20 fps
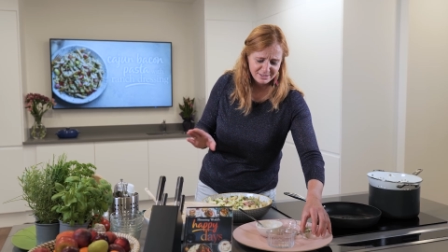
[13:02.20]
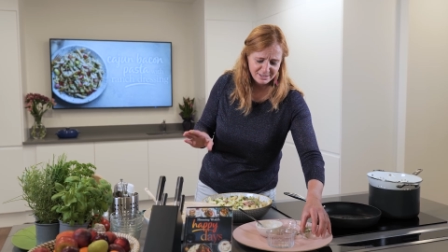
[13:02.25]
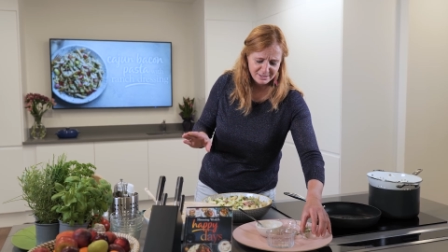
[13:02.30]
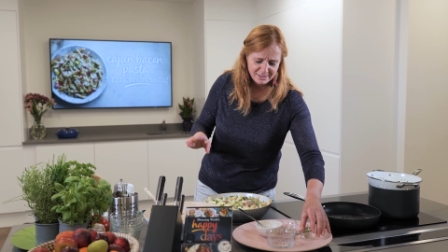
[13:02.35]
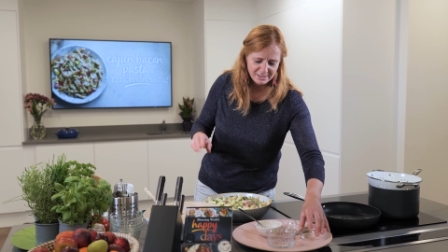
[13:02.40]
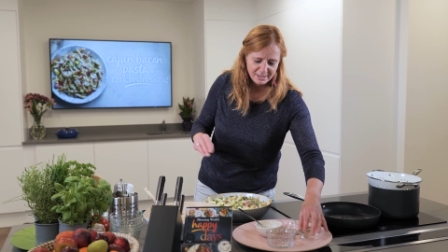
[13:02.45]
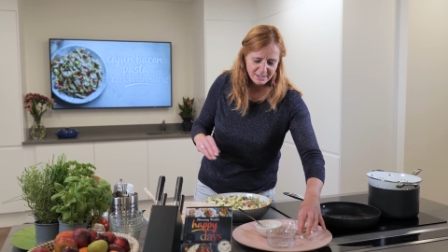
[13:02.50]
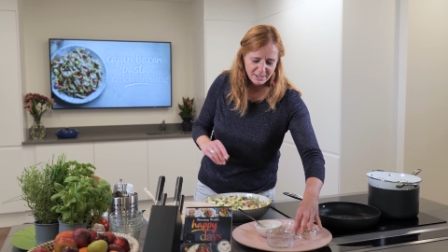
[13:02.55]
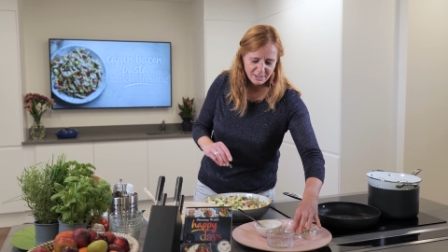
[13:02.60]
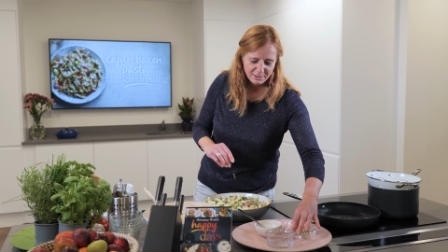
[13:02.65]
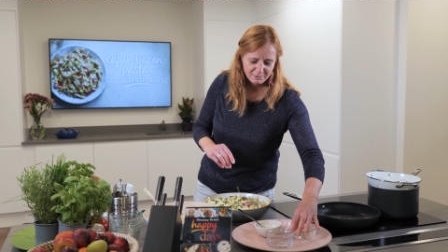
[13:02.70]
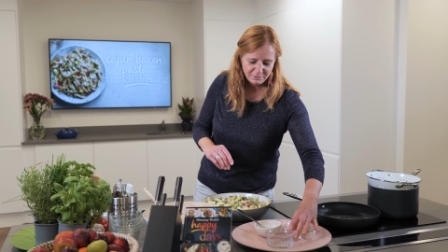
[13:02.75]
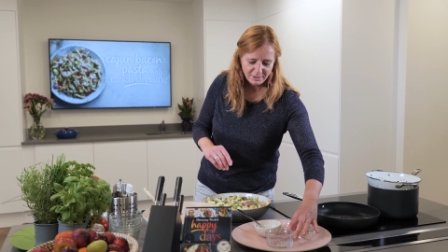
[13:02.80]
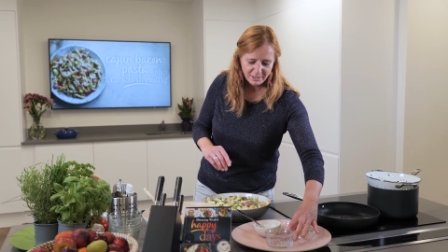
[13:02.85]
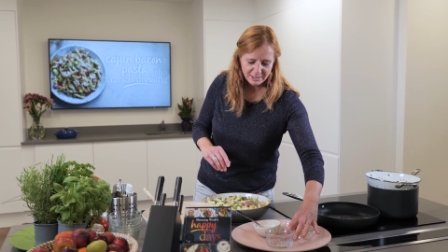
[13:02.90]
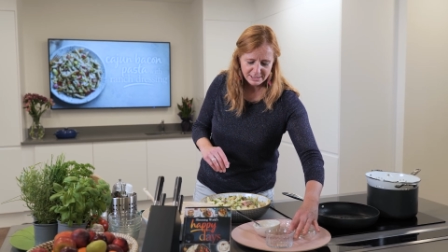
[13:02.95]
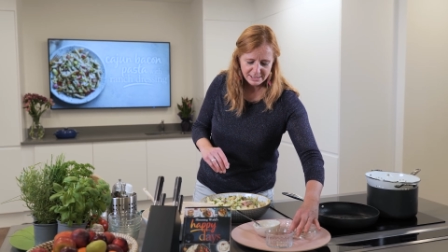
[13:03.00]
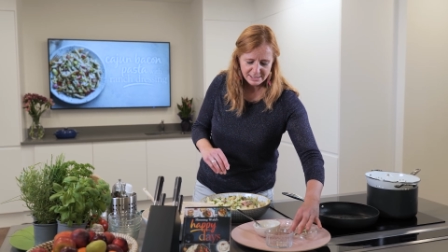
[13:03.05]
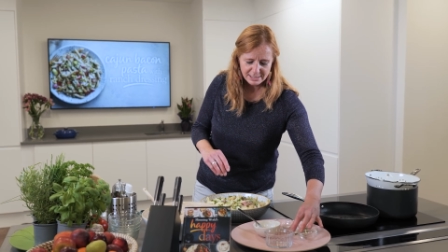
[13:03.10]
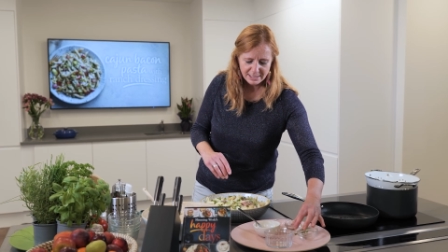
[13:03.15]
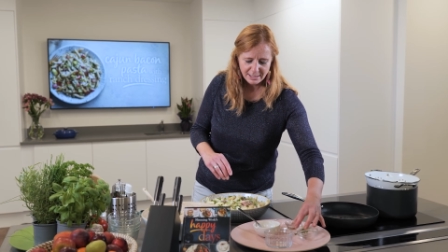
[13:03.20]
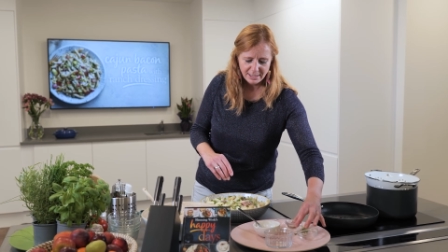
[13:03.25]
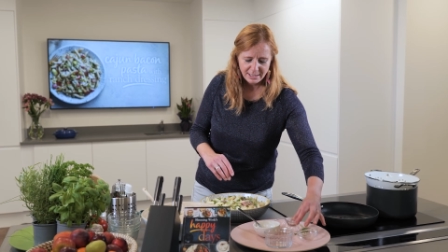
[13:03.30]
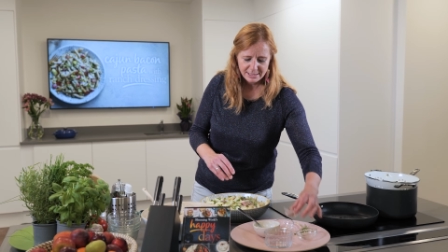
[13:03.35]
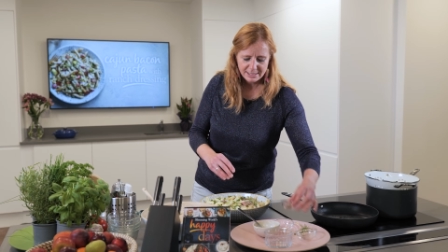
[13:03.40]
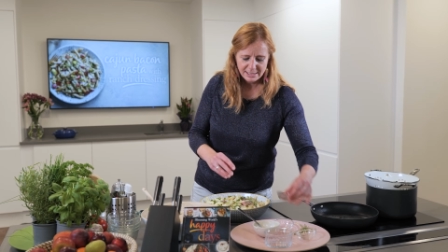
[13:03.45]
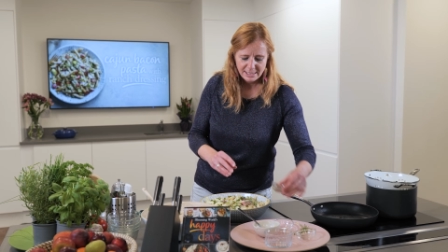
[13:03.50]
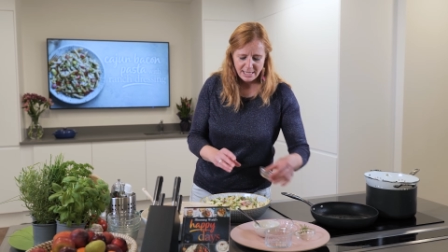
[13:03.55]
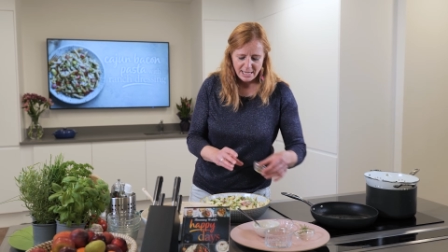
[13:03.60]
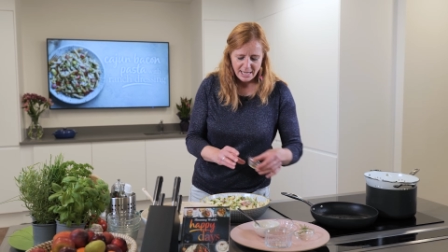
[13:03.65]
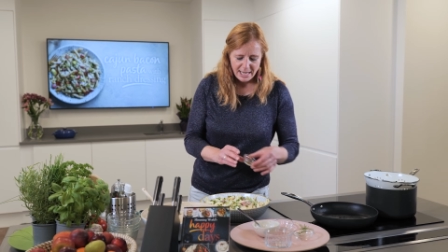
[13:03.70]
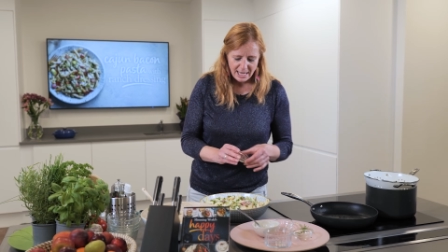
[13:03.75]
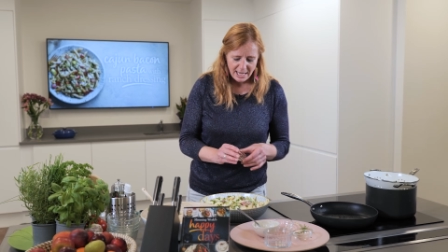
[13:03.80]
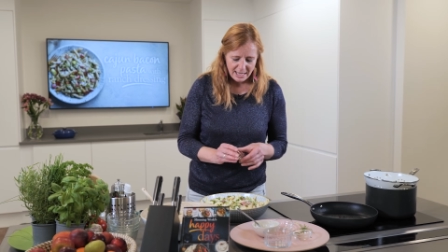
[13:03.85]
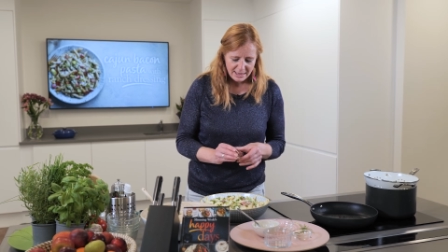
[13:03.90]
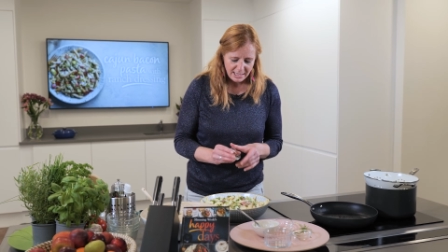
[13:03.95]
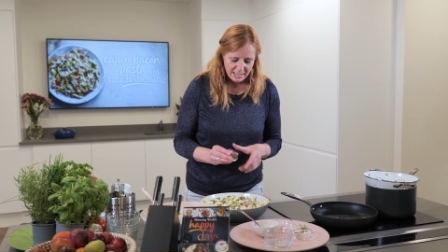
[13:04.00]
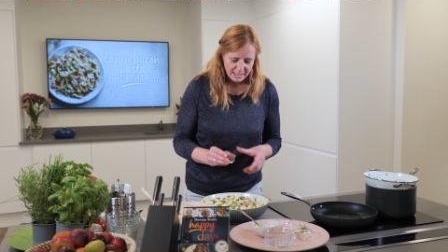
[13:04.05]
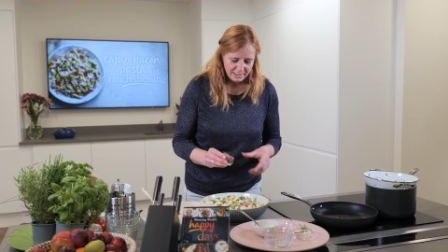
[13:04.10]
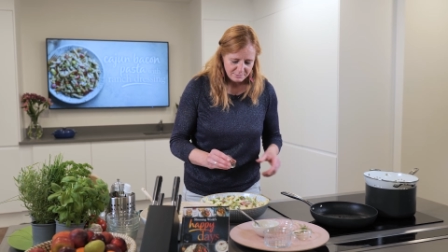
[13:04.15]
onion, finely sliced.
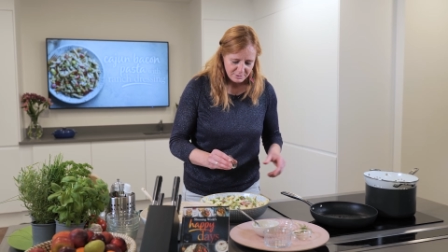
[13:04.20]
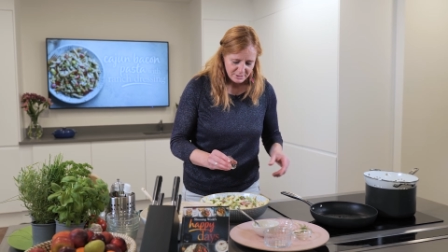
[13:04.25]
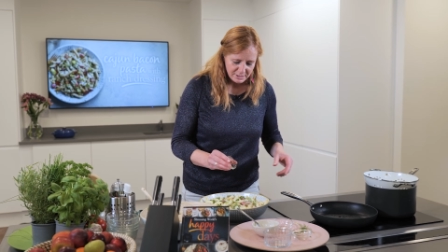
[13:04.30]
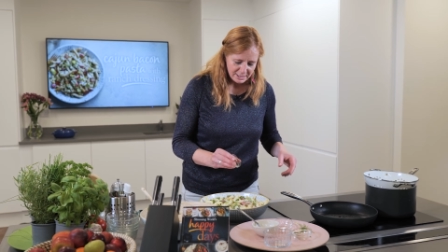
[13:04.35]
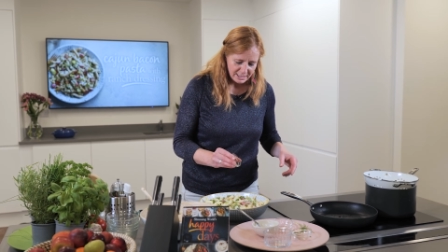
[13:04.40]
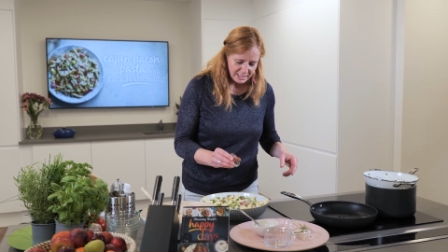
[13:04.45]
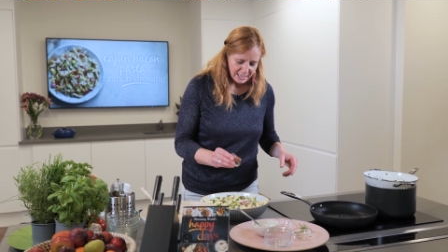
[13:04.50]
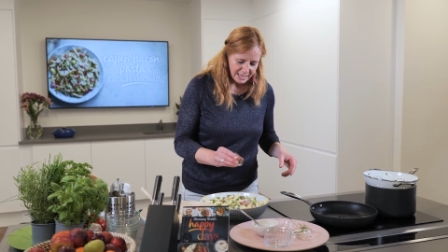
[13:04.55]
And then I'm just